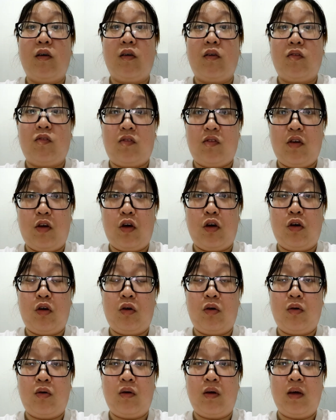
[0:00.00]

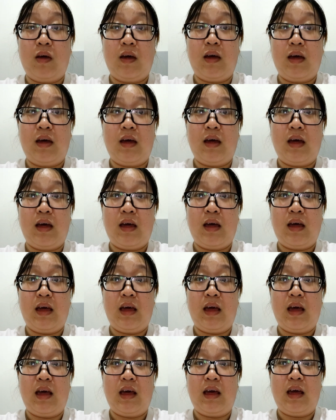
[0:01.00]
so
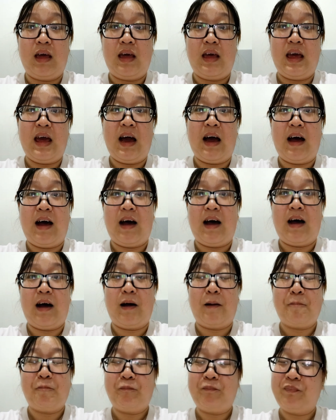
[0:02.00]

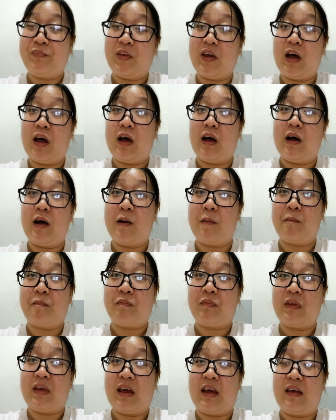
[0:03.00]
yeah
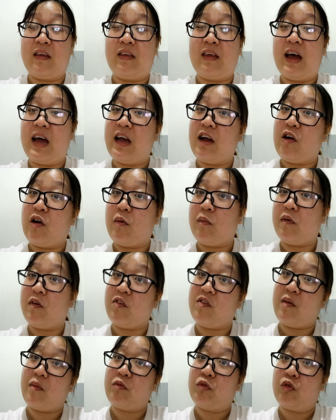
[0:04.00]
um, like comment
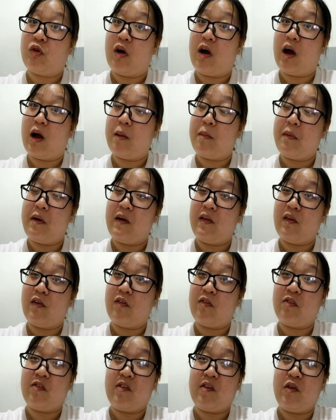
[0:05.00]
subscribe and
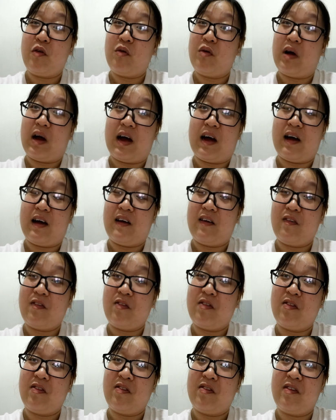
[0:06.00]
I'll see you
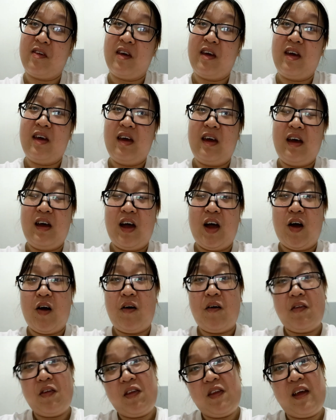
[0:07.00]
guys
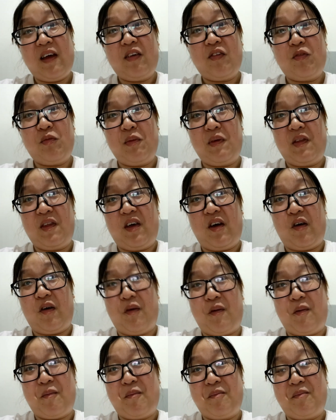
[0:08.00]
on the next
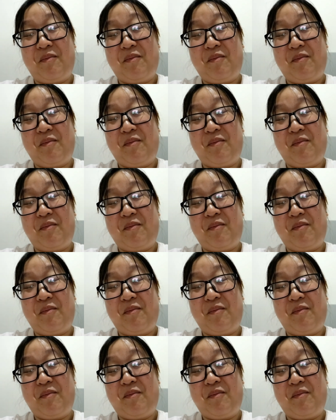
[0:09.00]
video